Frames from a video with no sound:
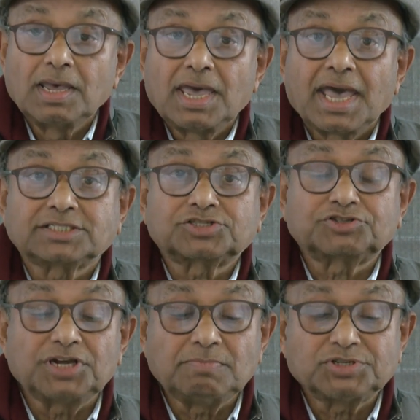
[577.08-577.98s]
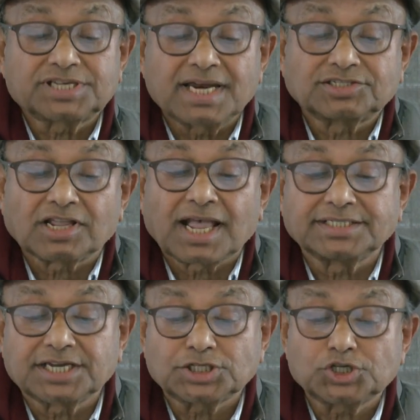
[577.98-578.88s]
Extreme
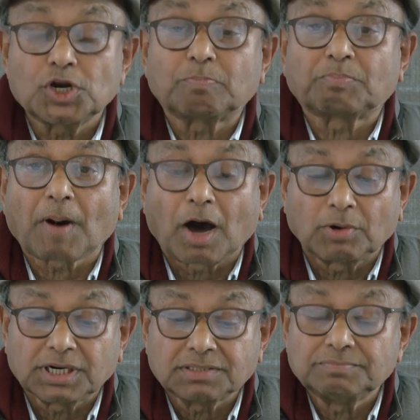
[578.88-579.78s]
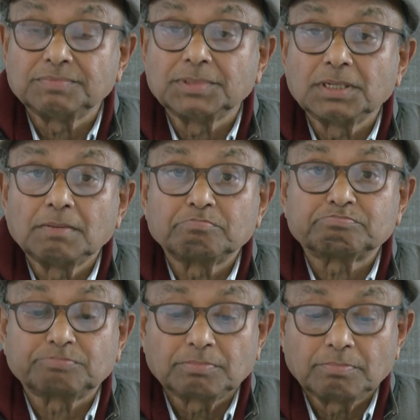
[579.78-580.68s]
centralization of power,
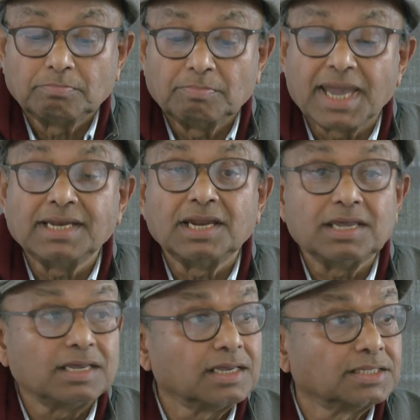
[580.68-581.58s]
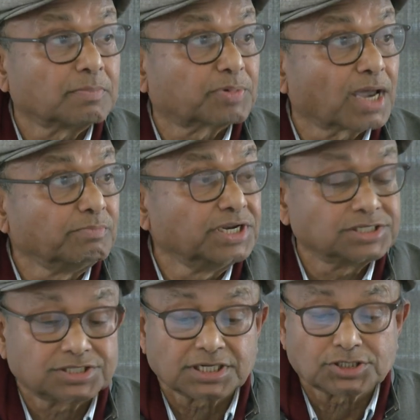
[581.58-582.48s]
mainly in the Prime
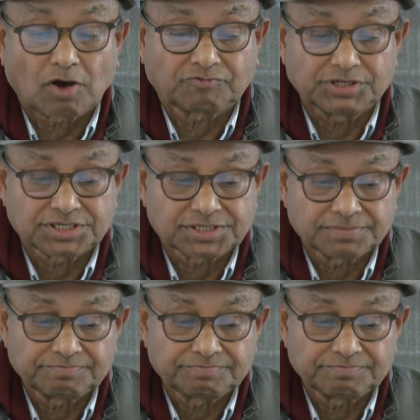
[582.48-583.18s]
Minister's office.